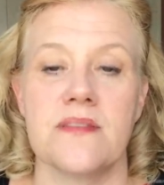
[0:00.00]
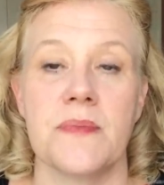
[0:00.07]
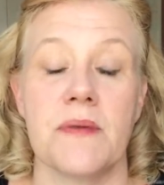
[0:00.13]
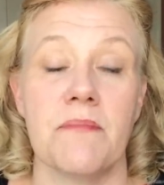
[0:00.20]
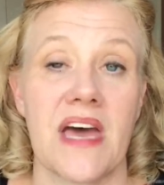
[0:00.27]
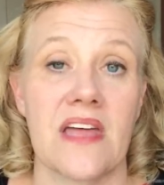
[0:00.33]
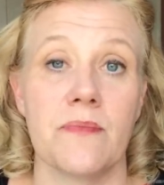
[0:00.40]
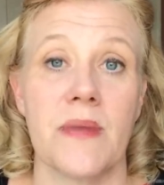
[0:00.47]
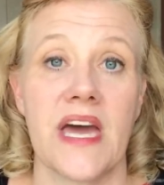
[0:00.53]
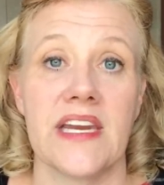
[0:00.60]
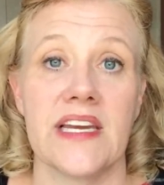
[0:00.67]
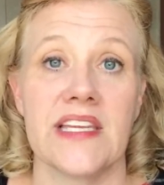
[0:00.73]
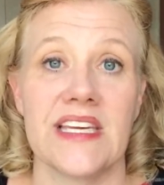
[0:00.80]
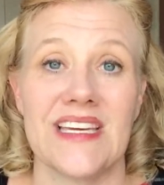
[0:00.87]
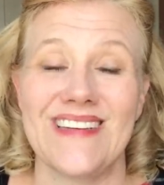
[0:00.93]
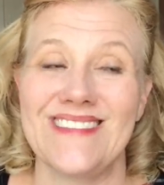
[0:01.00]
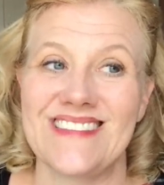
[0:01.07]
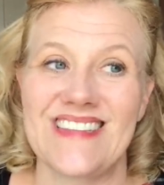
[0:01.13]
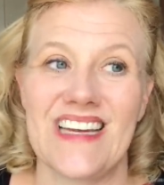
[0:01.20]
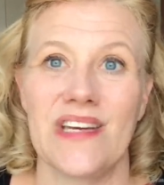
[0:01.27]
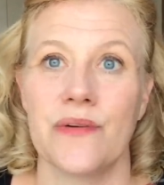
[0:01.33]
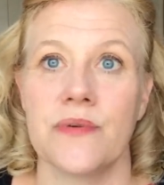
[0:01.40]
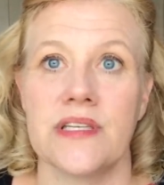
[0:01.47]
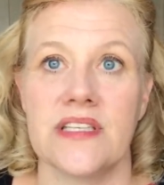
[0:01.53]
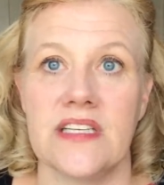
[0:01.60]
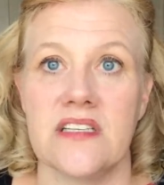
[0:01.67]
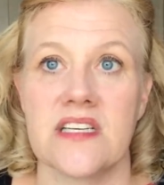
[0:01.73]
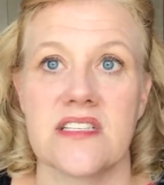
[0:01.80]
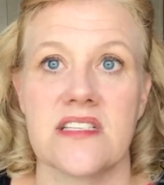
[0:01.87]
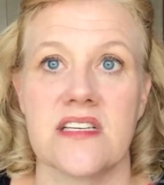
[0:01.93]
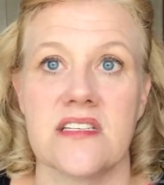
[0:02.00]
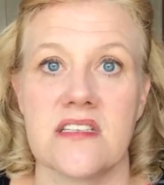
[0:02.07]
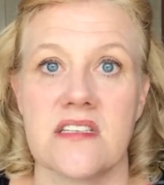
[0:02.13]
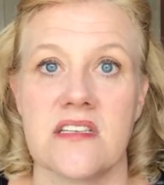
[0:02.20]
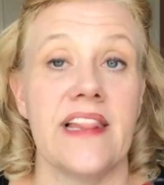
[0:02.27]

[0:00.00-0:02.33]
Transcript: but mathematically, it really doesn't.